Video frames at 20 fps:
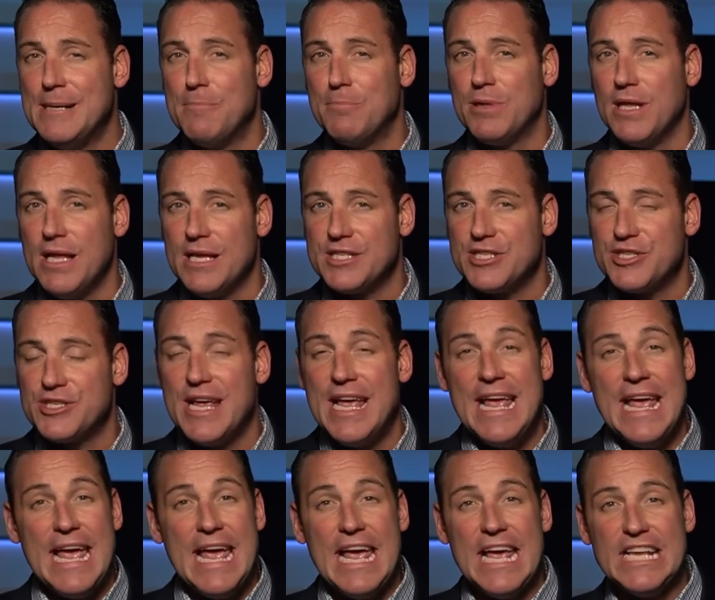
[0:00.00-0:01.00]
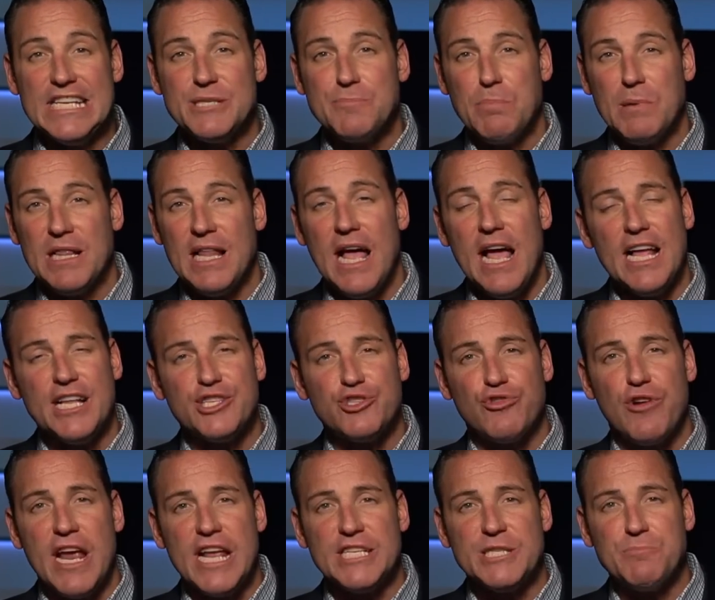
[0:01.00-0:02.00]
Plus, Hezbollah
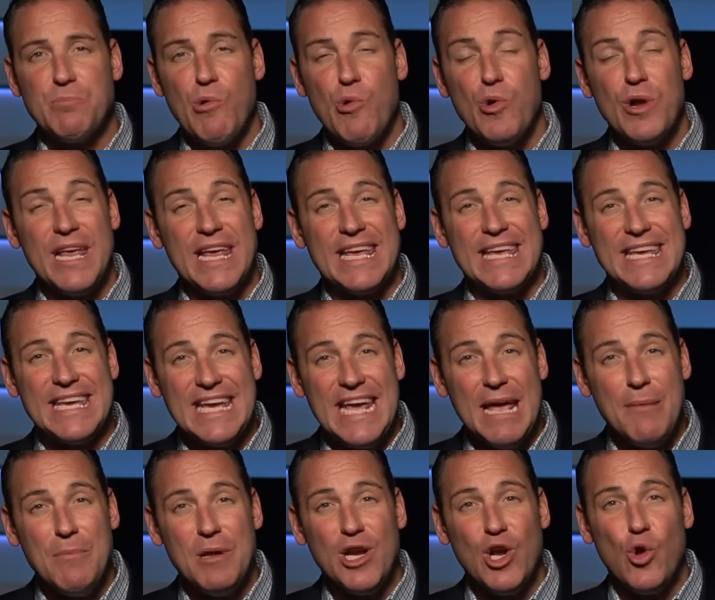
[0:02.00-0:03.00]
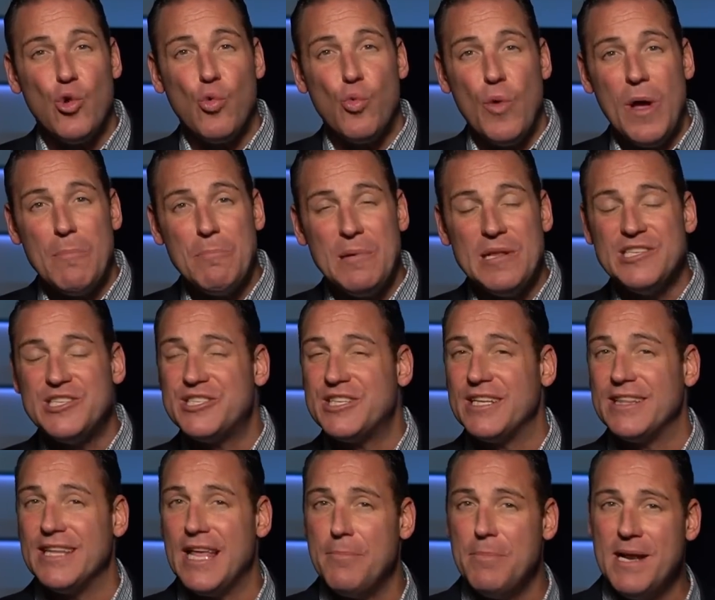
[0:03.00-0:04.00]
transporting chemical weapons to
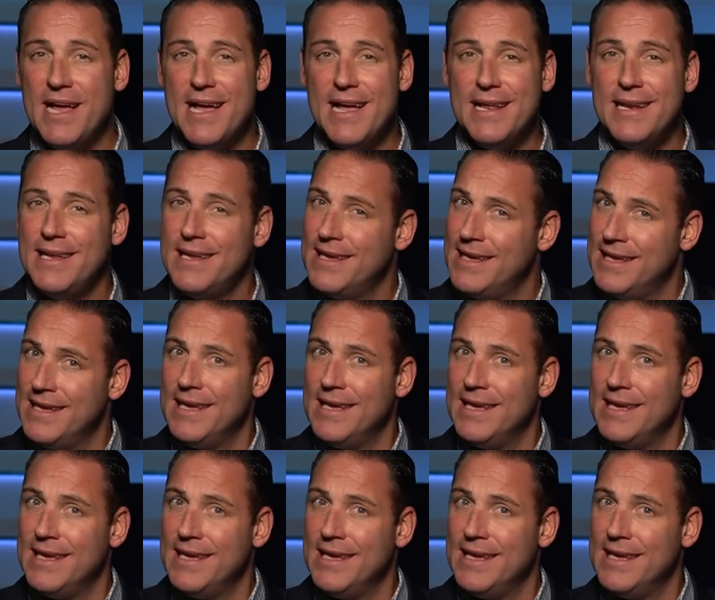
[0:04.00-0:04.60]
Lebanon.